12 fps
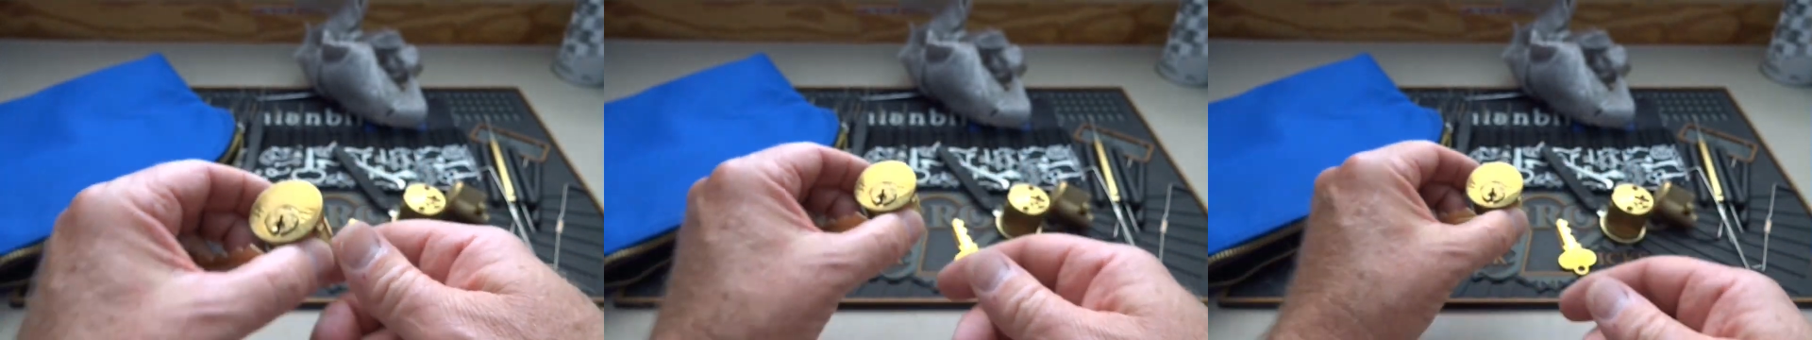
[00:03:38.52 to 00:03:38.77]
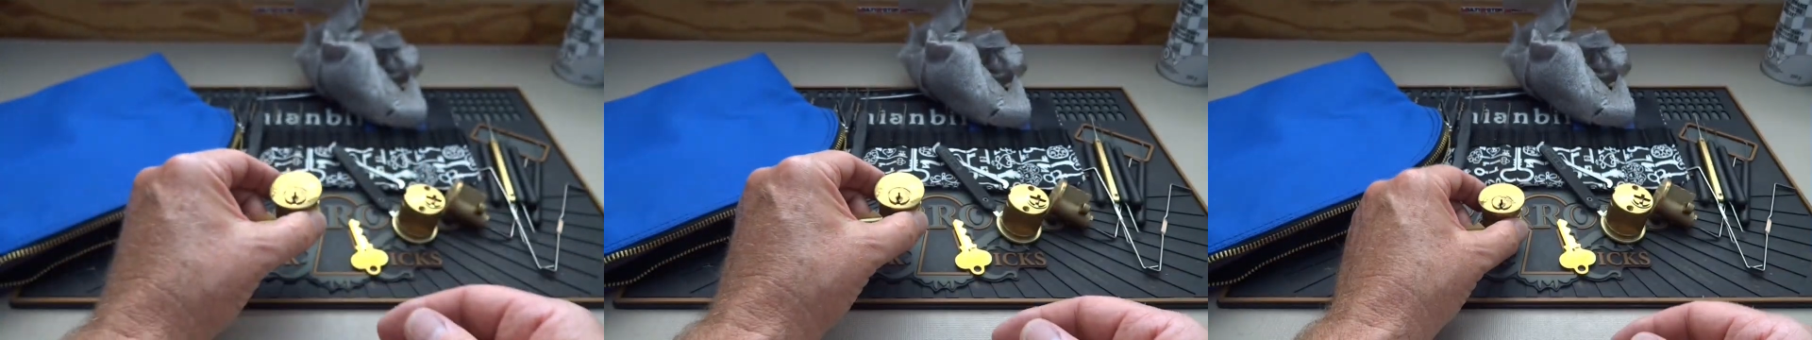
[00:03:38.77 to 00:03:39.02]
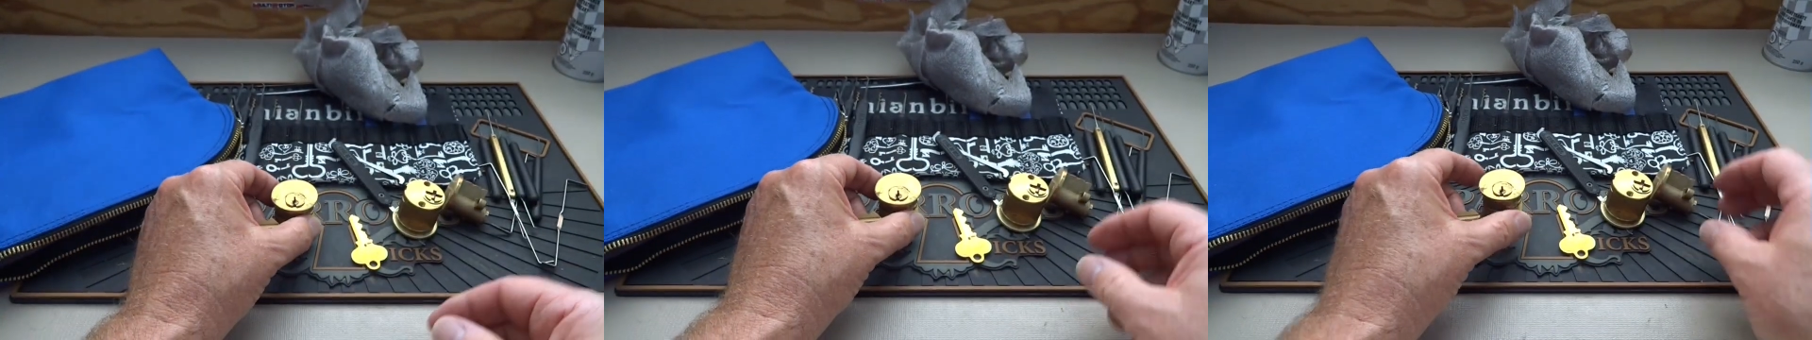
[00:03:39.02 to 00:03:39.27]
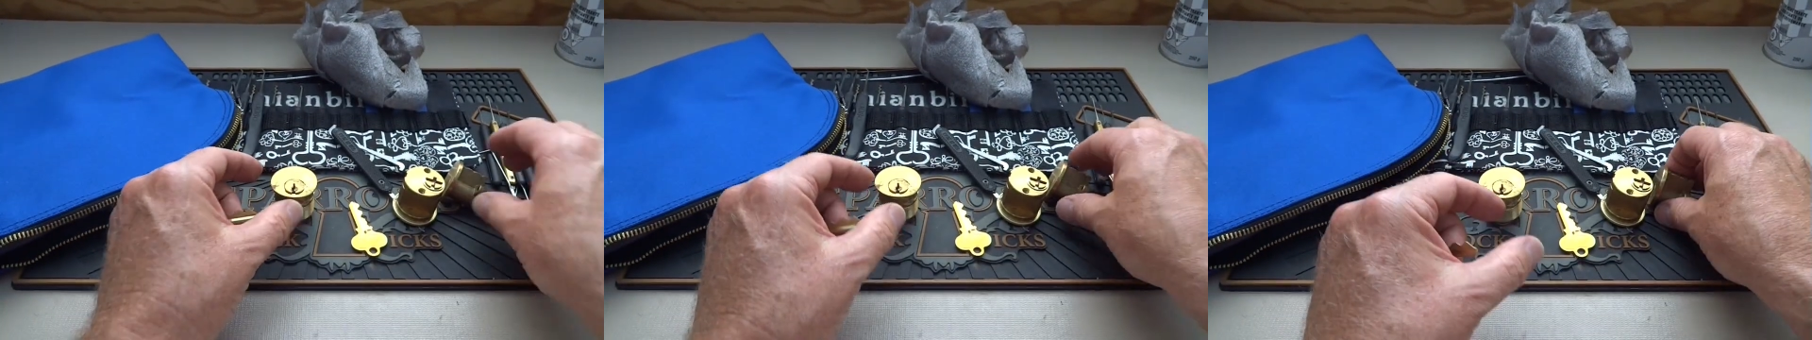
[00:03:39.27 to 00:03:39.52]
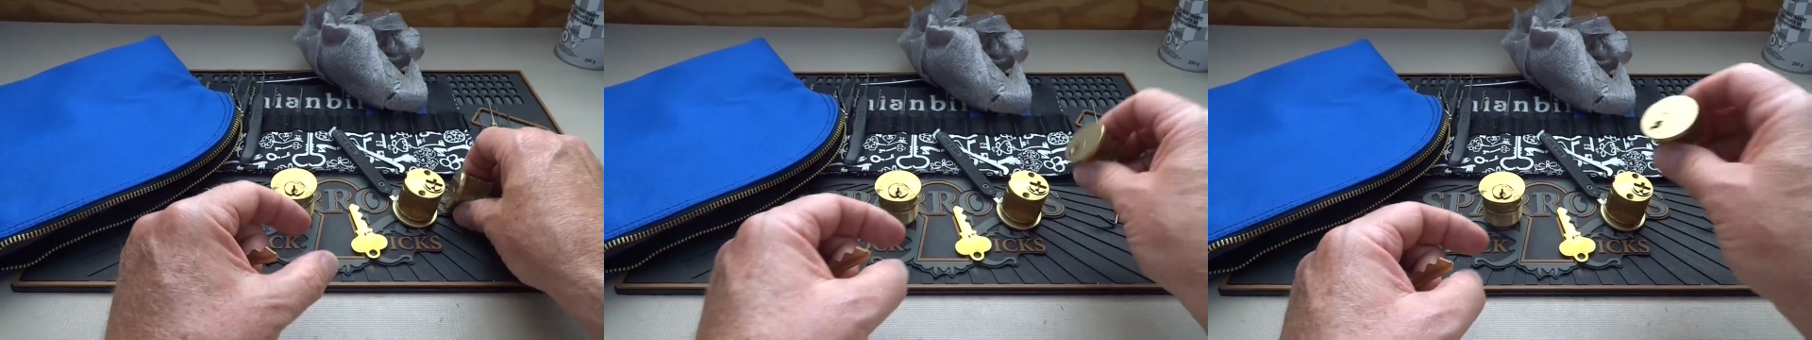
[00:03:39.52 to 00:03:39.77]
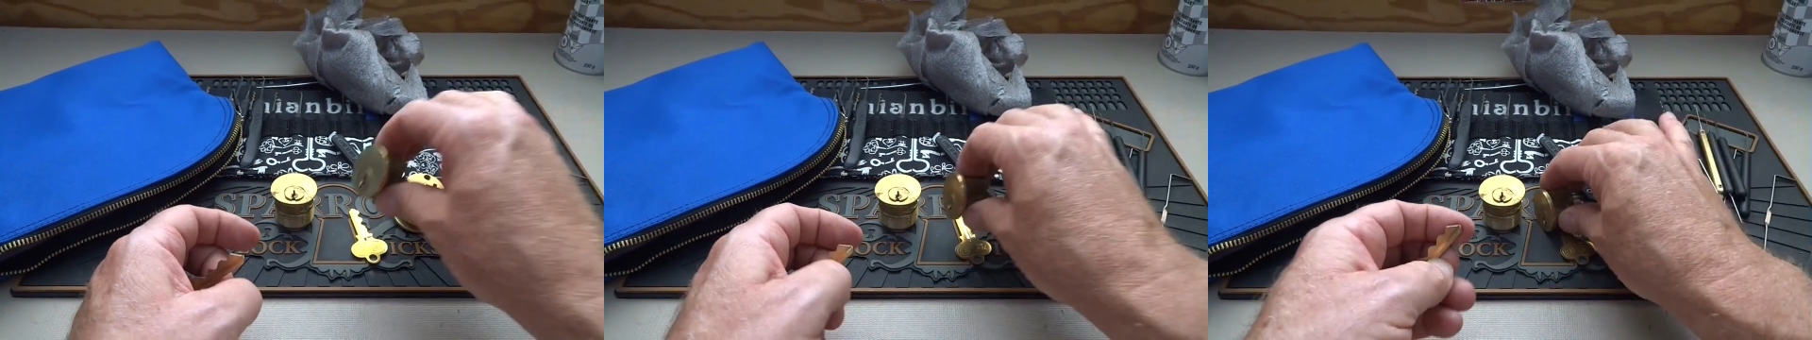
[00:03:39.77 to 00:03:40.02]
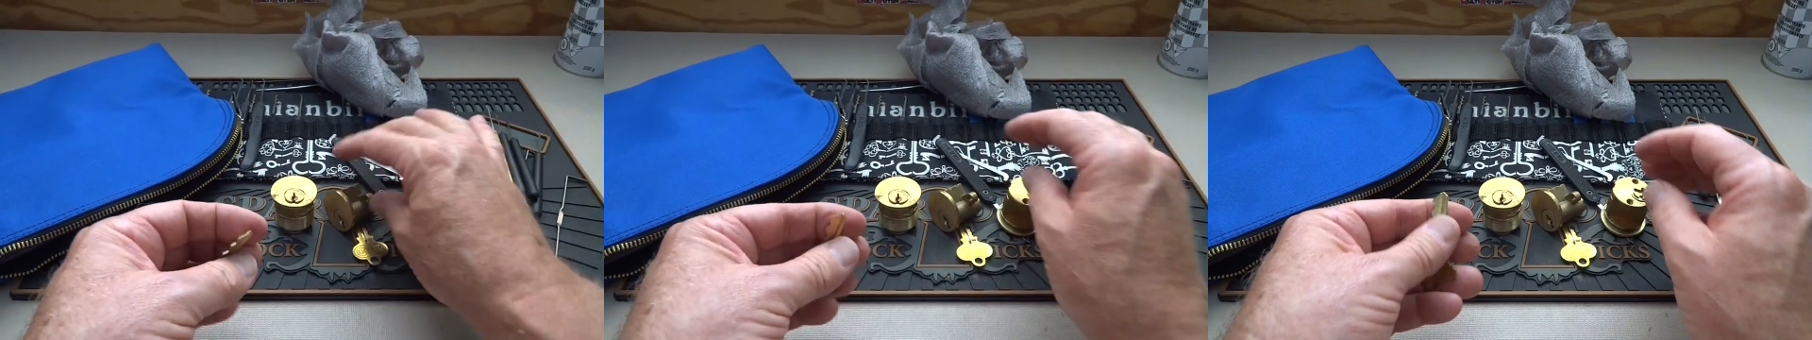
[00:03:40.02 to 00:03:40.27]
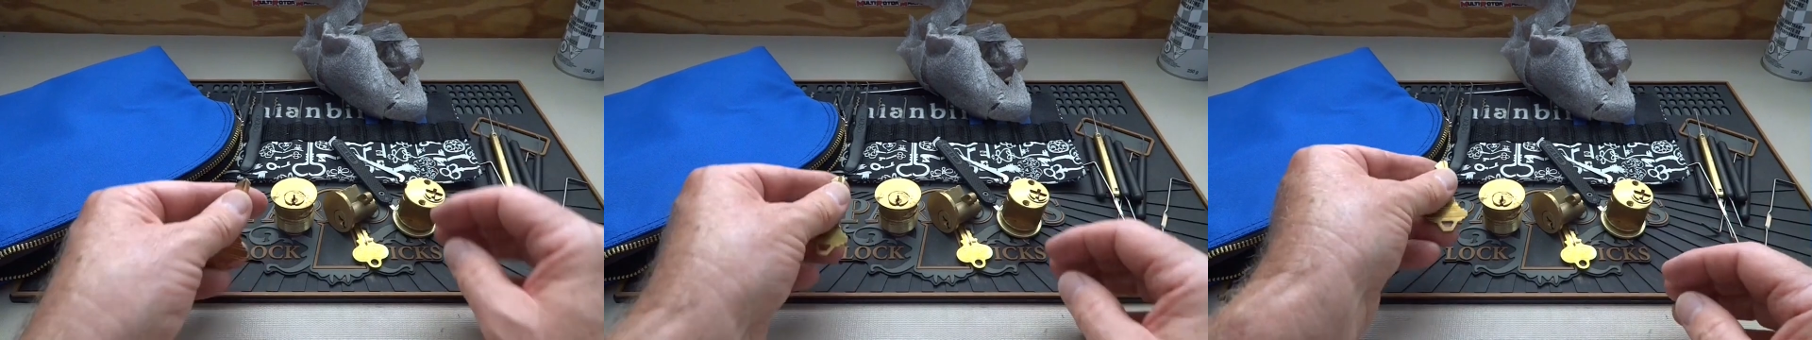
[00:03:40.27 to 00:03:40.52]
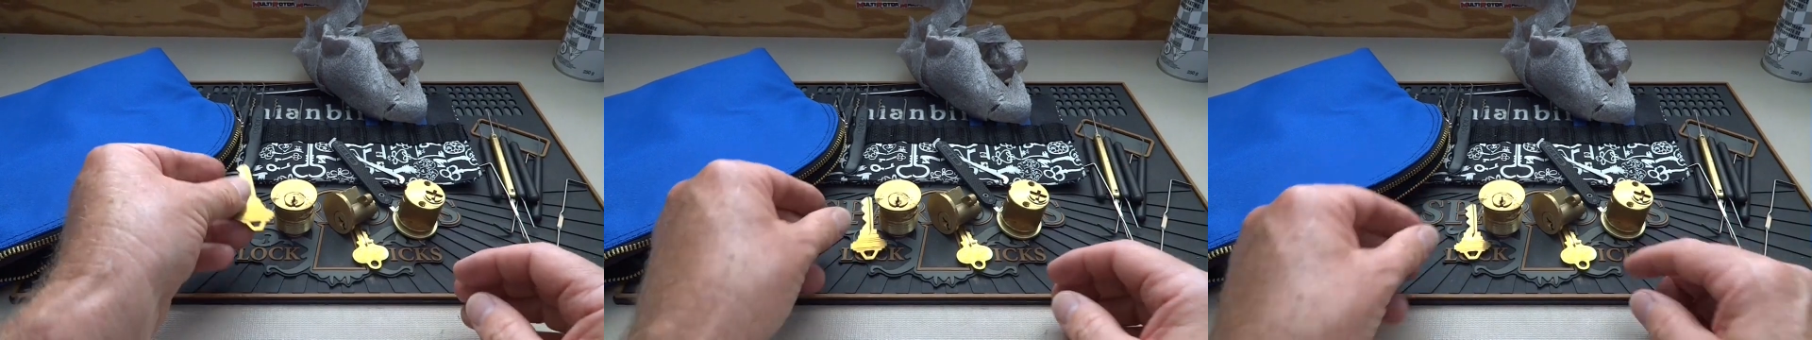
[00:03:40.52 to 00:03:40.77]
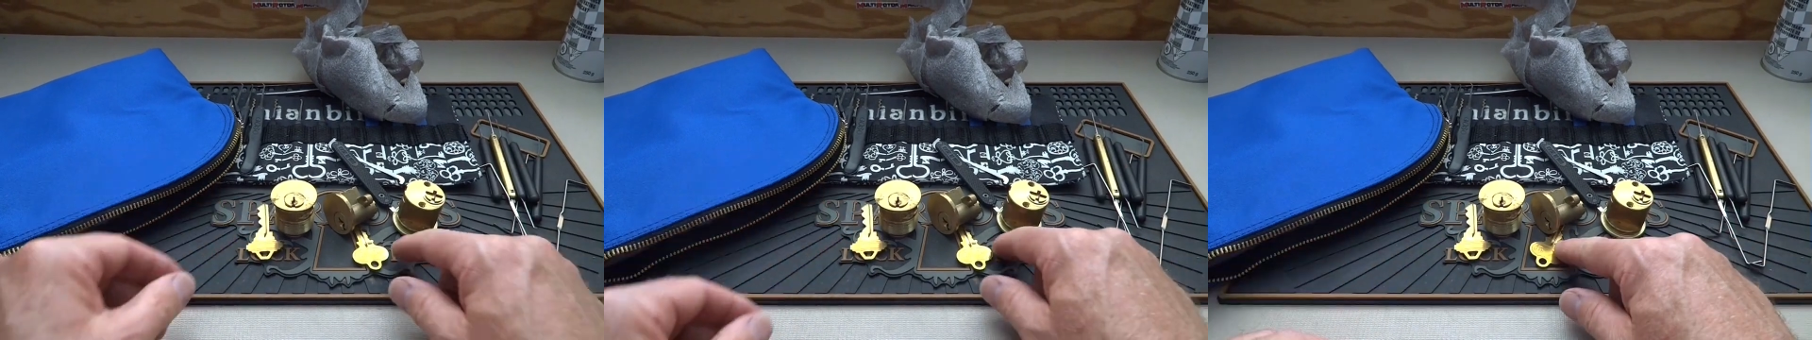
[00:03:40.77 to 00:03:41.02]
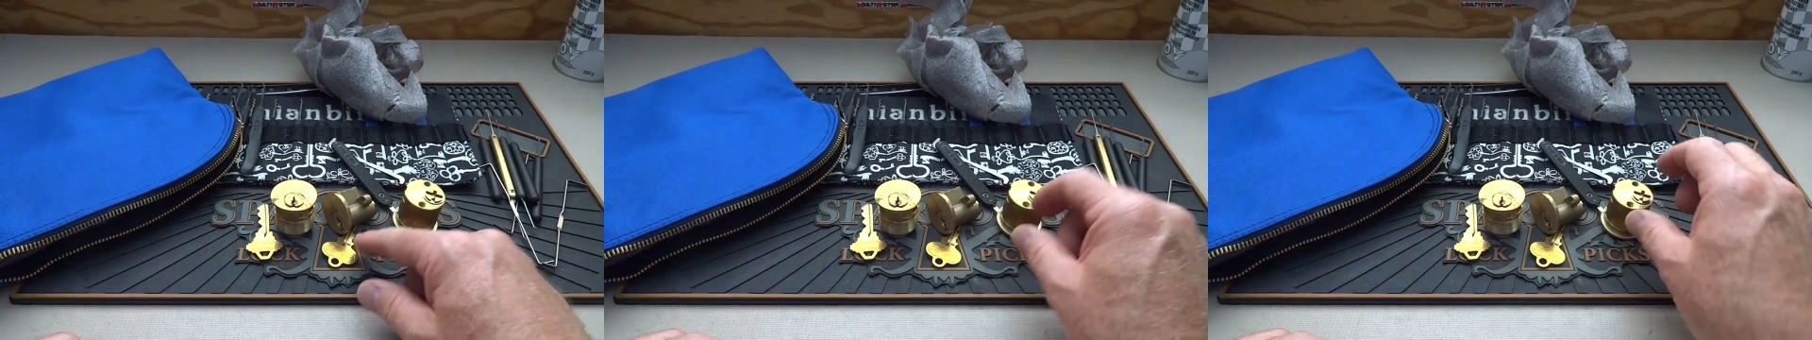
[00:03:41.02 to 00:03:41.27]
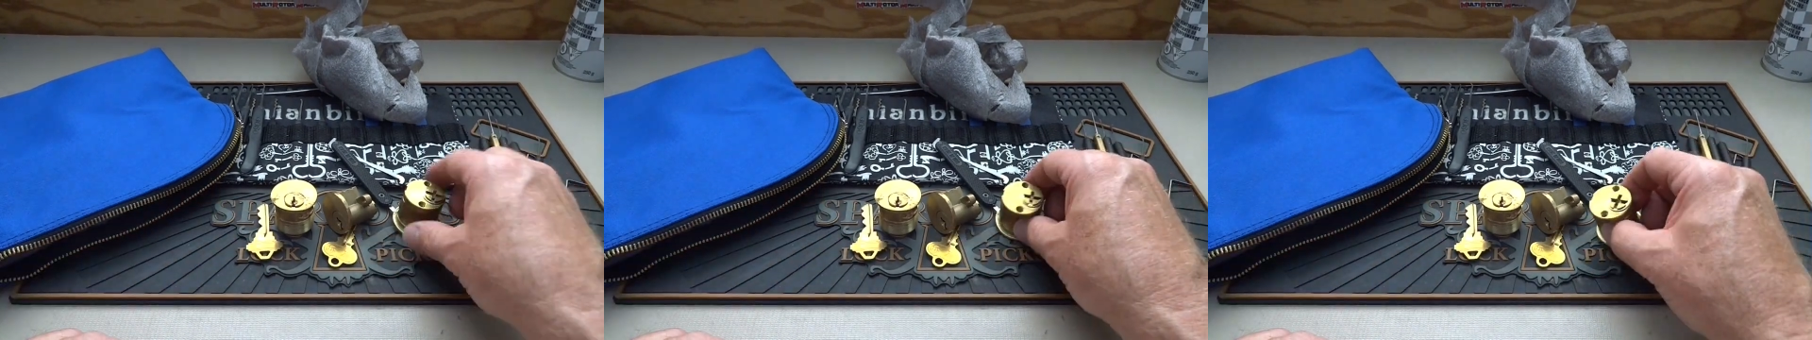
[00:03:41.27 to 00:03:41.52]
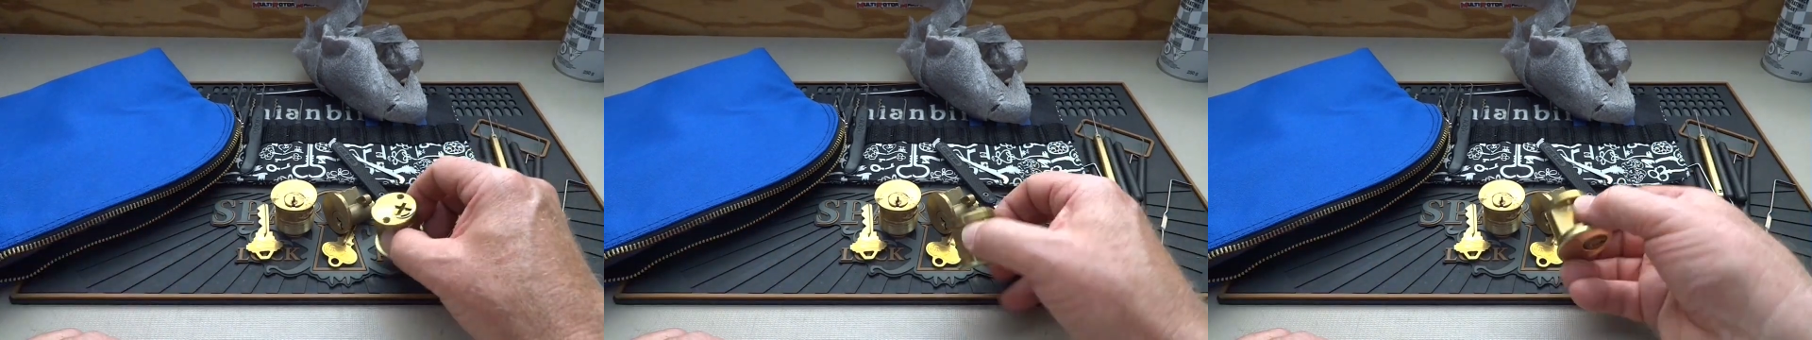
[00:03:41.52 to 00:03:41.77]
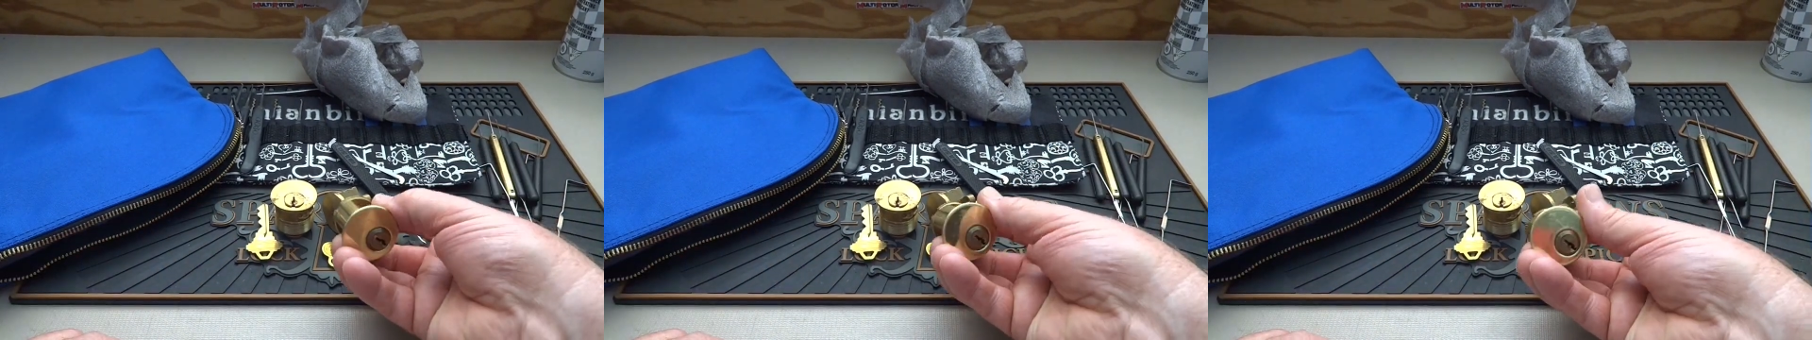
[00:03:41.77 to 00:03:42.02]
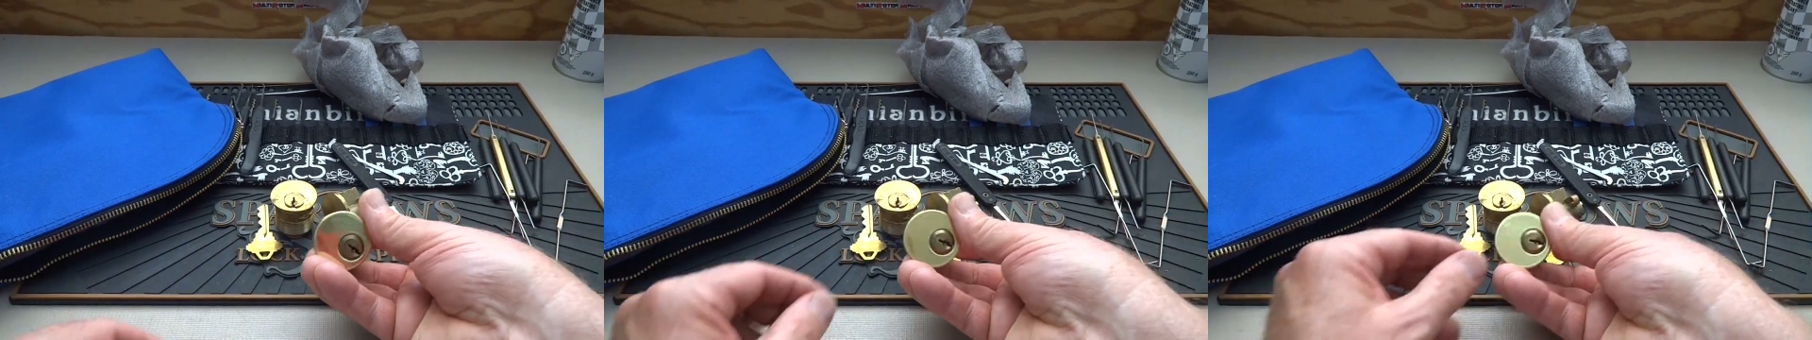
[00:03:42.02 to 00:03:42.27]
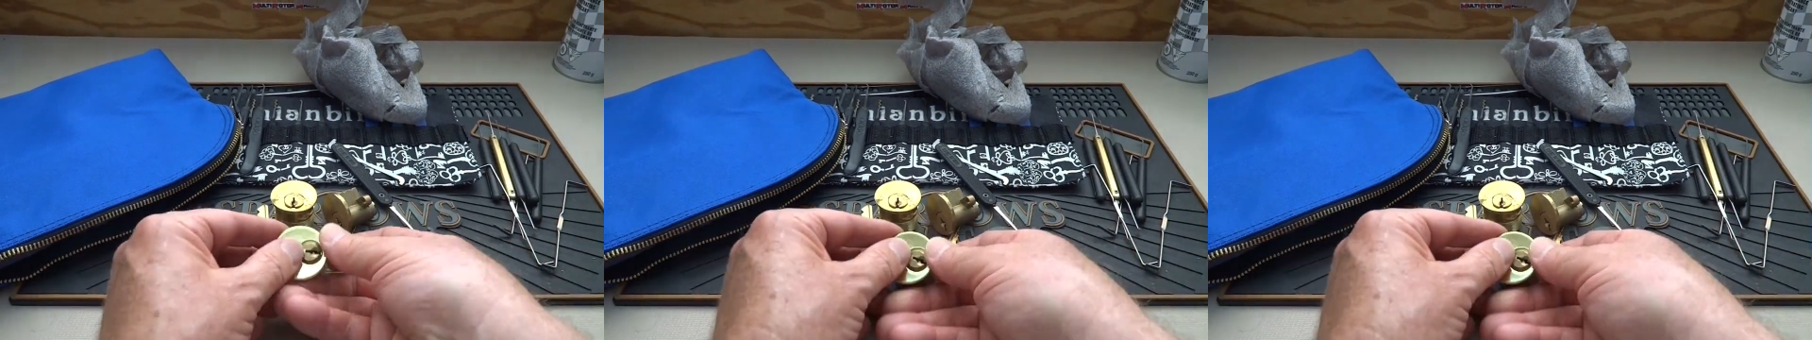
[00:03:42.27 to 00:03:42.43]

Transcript: (no speaker visible)